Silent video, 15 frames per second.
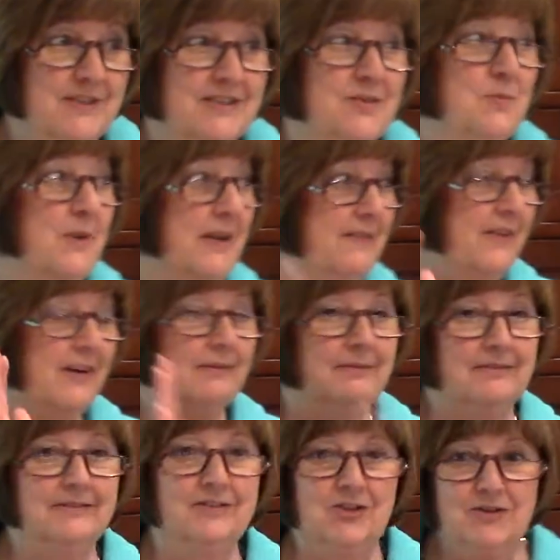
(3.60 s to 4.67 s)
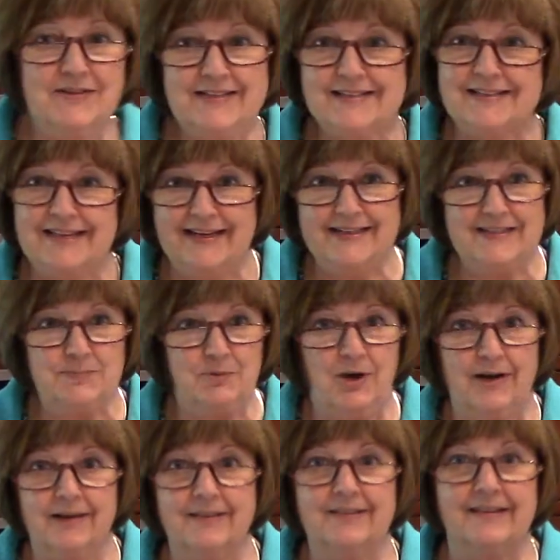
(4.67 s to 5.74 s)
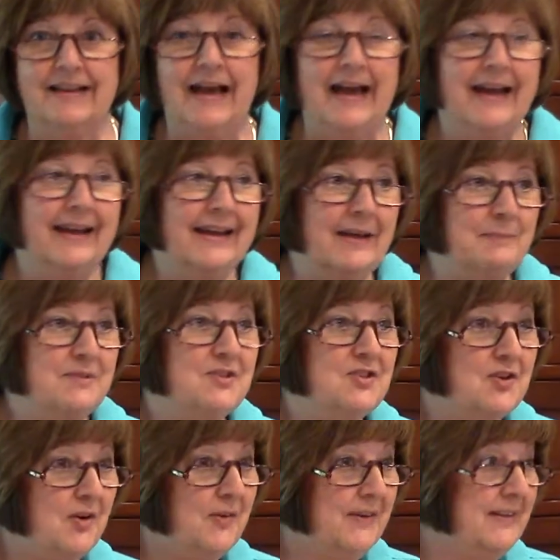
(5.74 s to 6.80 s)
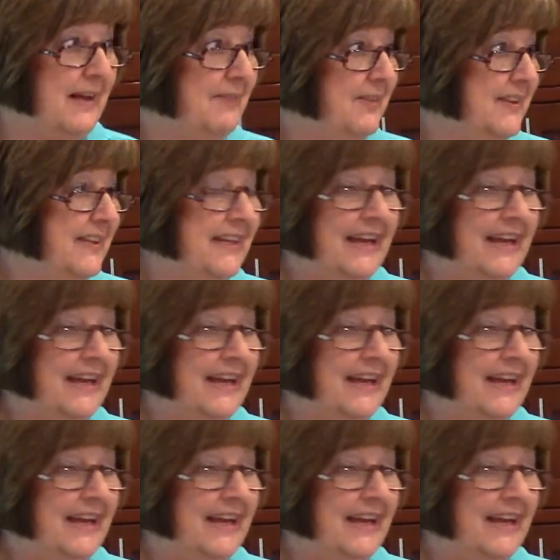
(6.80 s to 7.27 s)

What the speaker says: is one of our latest products, and I am so in love with it.